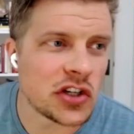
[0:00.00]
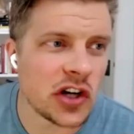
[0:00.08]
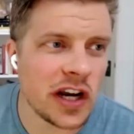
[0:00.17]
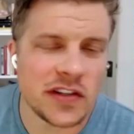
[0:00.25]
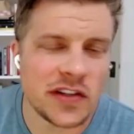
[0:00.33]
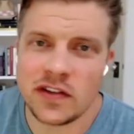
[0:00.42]

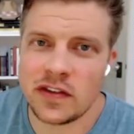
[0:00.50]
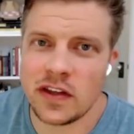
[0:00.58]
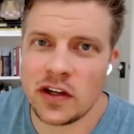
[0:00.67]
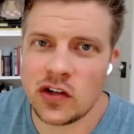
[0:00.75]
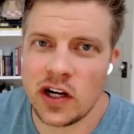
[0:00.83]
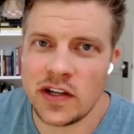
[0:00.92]
Trace,
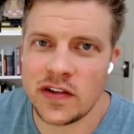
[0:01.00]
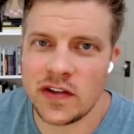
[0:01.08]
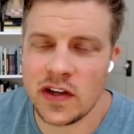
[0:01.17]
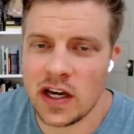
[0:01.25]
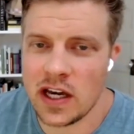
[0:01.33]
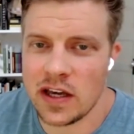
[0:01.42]

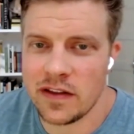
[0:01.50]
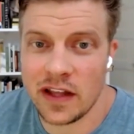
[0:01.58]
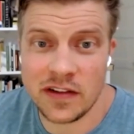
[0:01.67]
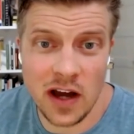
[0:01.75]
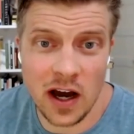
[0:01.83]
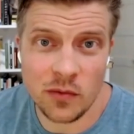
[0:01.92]

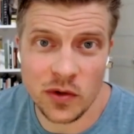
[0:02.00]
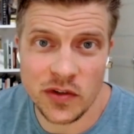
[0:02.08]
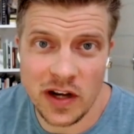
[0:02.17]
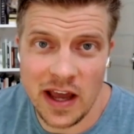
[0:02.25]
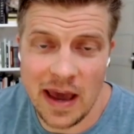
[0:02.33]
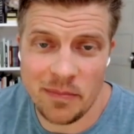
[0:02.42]
that's not what's
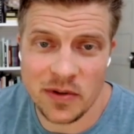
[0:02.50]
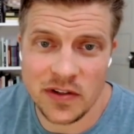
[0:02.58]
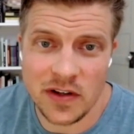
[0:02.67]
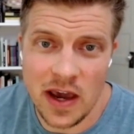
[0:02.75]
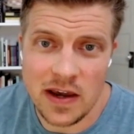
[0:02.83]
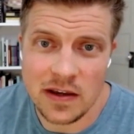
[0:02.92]
going to happen
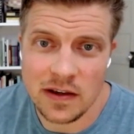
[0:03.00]
today.